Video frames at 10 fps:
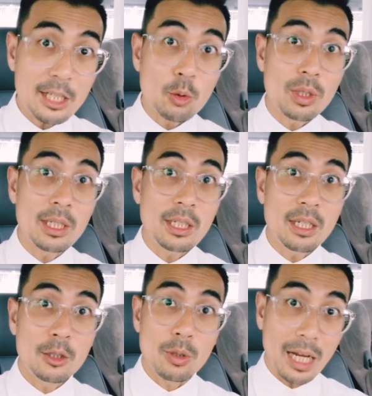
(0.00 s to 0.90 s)
equally
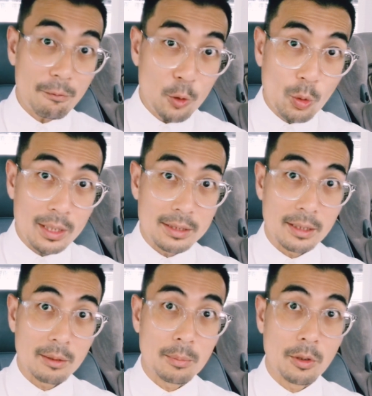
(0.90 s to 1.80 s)
to everyone in
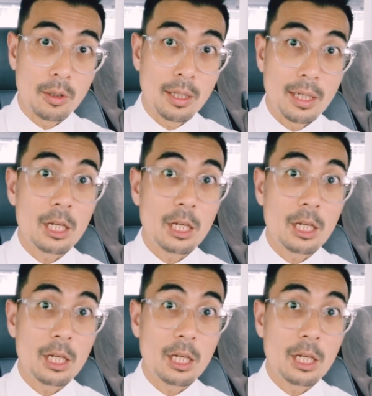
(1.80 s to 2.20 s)
Singapore,